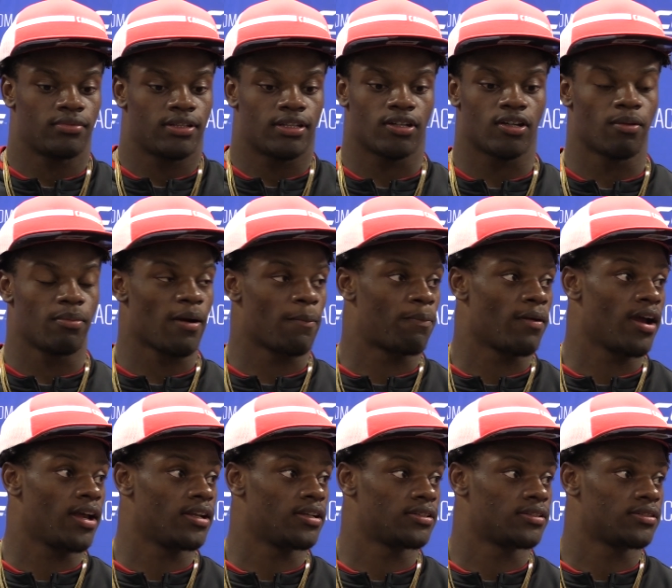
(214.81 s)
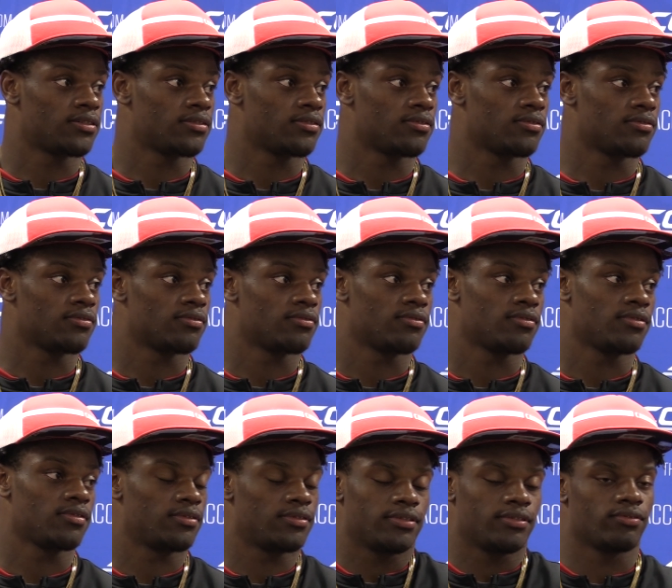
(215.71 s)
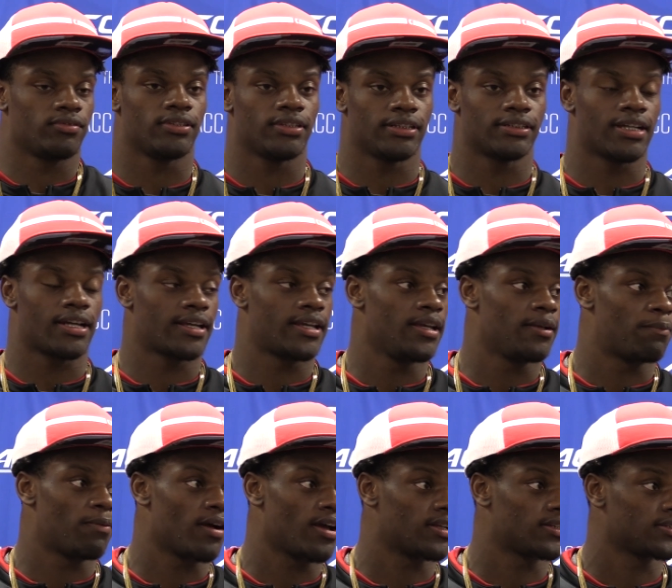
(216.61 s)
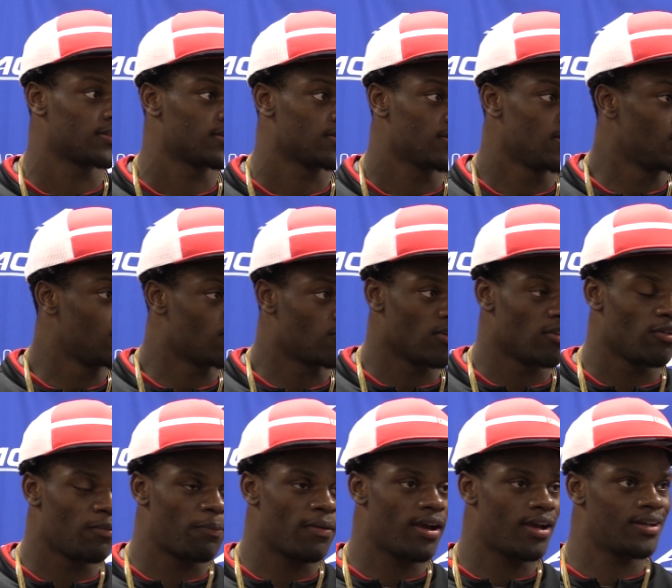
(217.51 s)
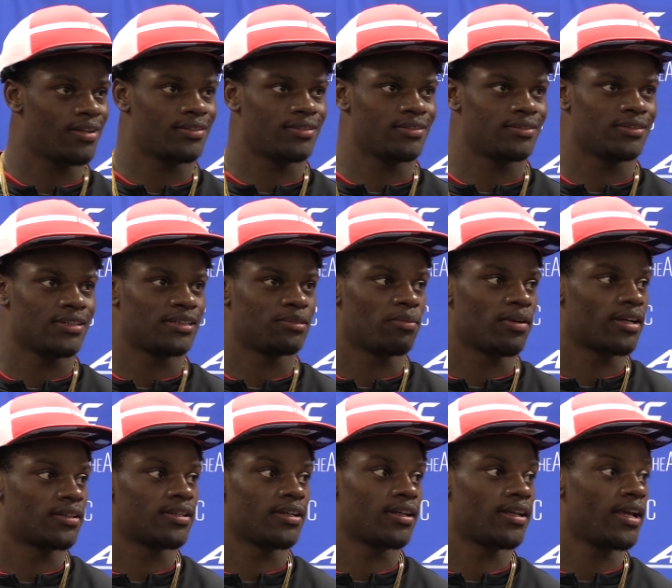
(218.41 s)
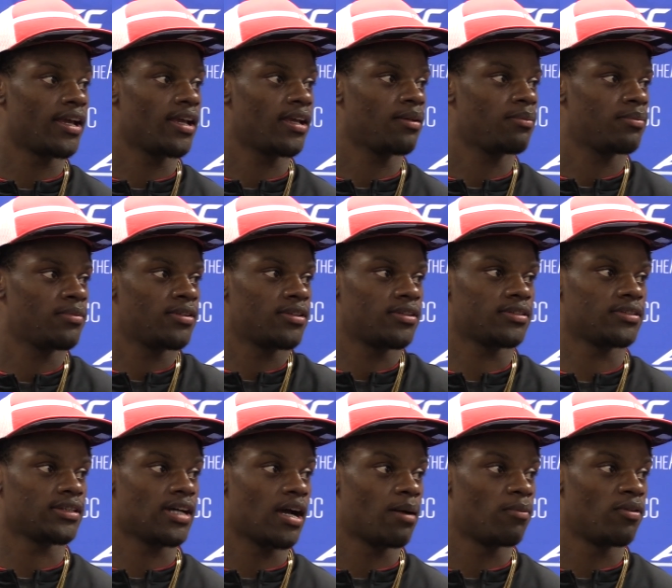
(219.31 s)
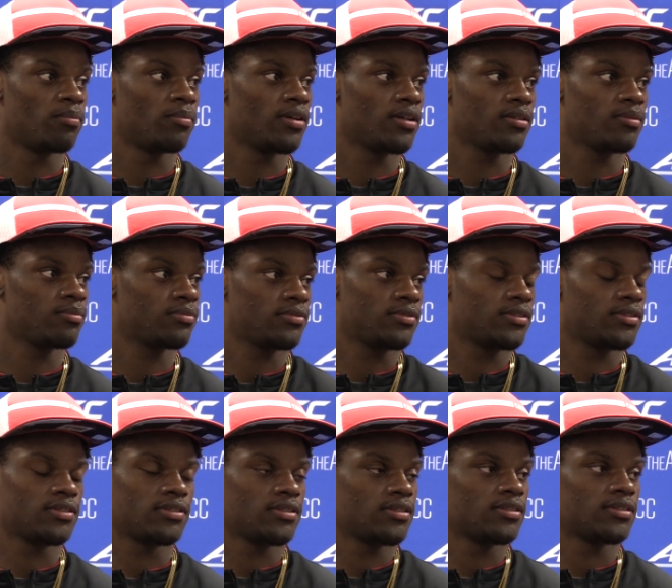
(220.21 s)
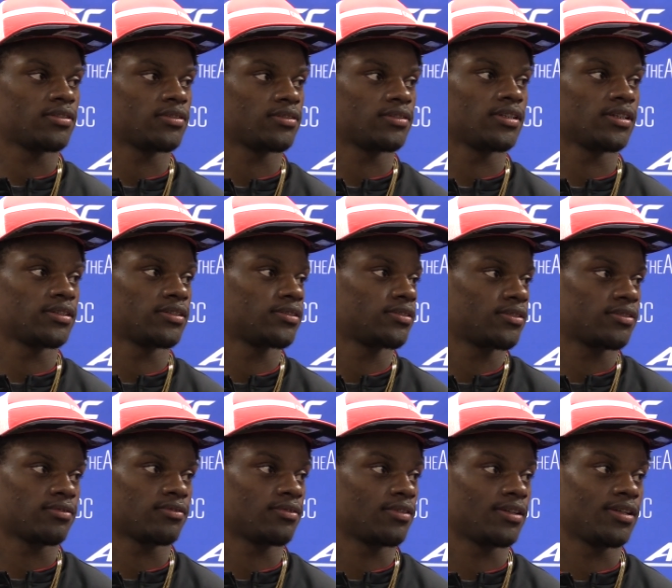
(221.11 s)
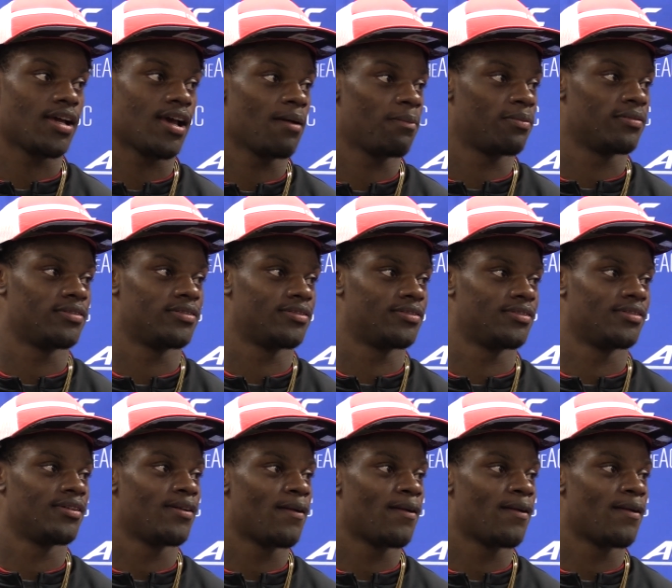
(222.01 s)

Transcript: Go about practice. We just got to keep practicing. When we practice, and just bring it to the game. Our momentum just happens.